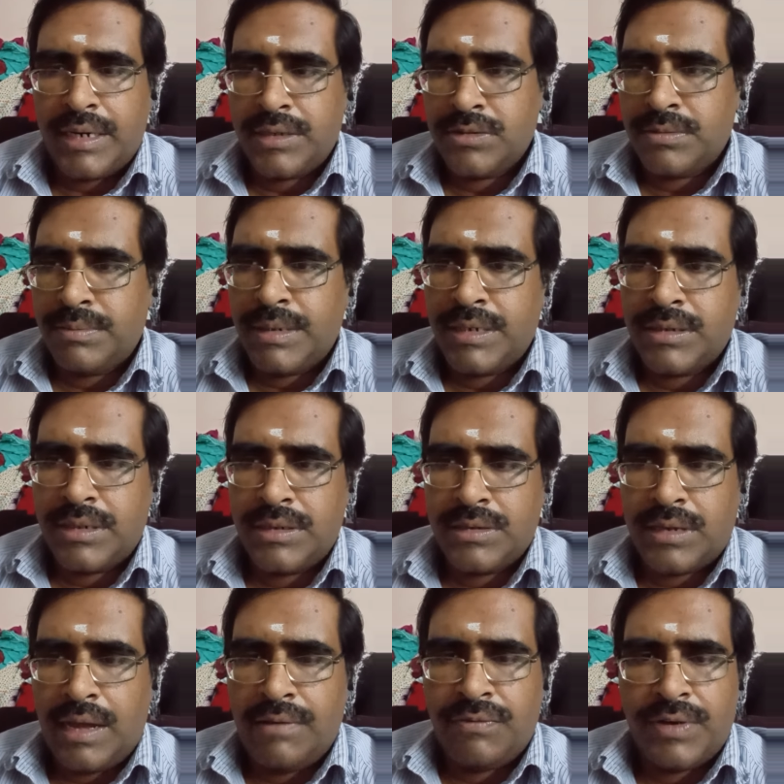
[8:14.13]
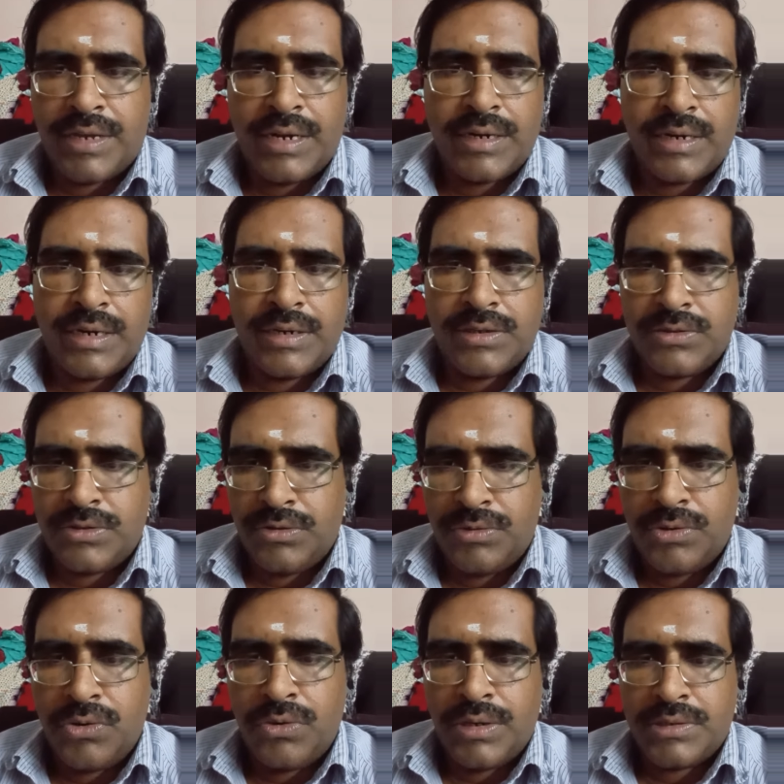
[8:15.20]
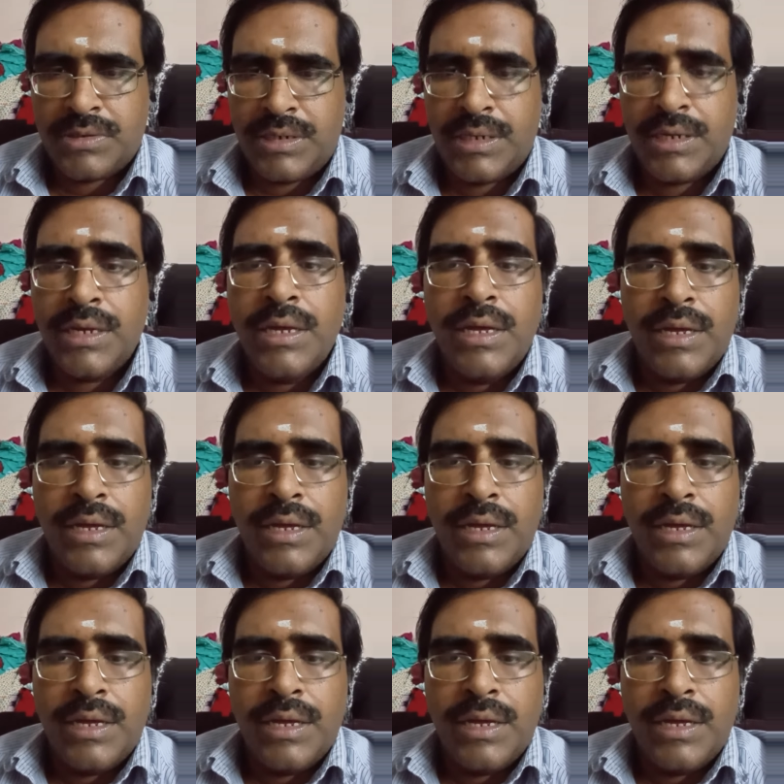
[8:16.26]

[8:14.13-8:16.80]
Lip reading: I mean, in the African countries, actually